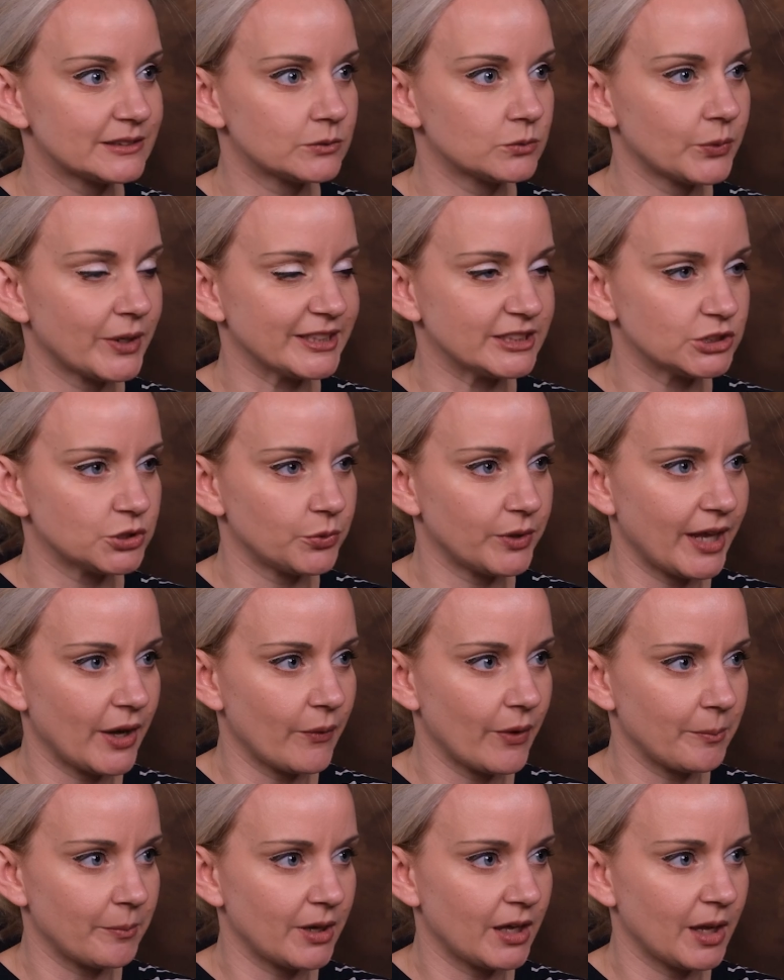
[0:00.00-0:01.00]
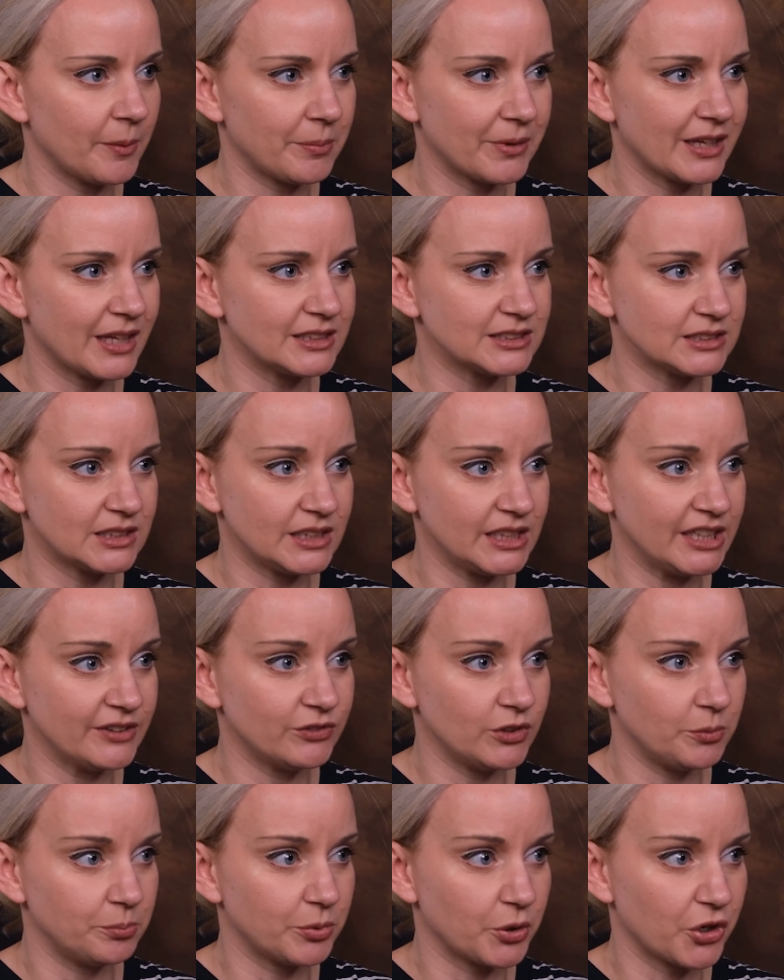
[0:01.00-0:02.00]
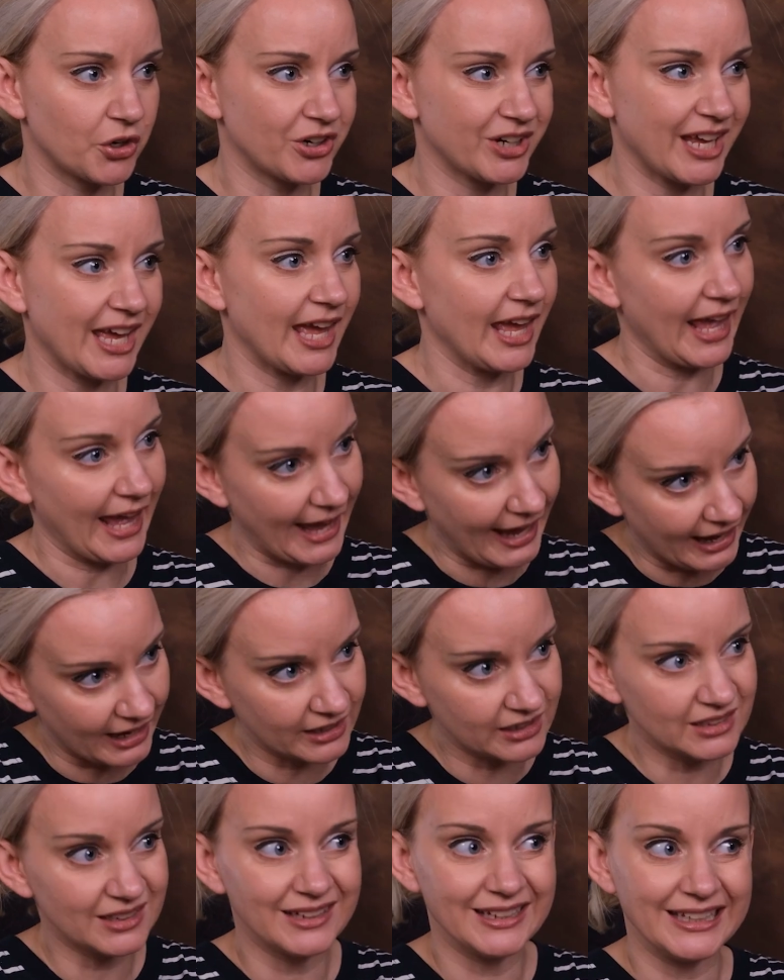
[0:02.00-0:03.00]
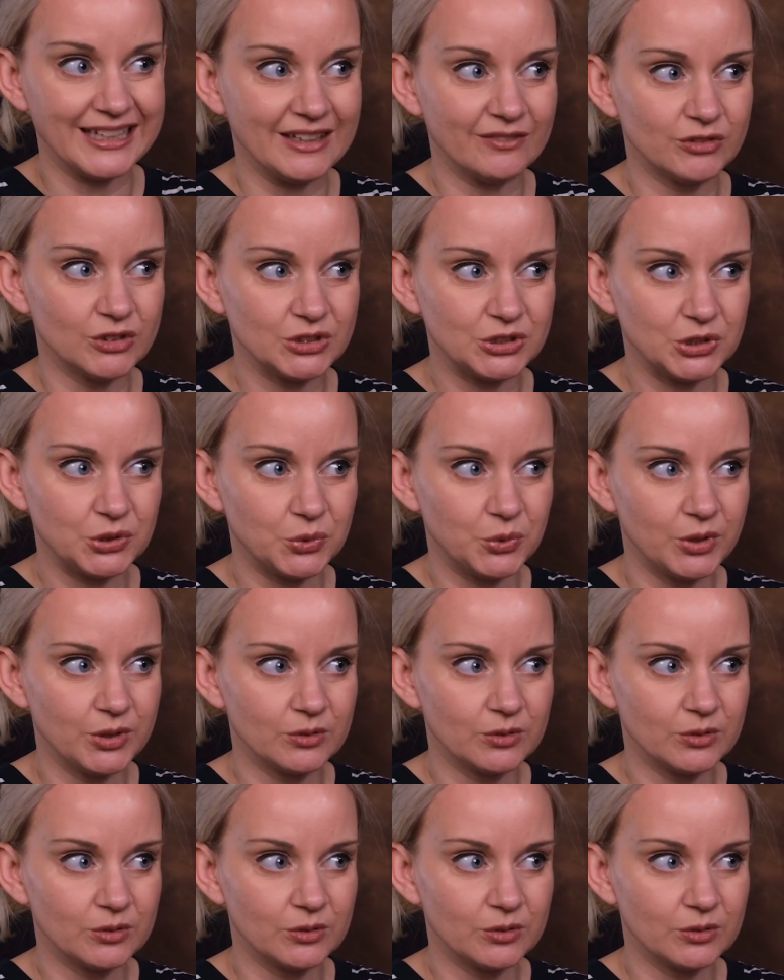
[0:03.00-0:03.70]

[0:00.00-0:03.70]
Wait, so now I'm up against an evil bird and an evil dude?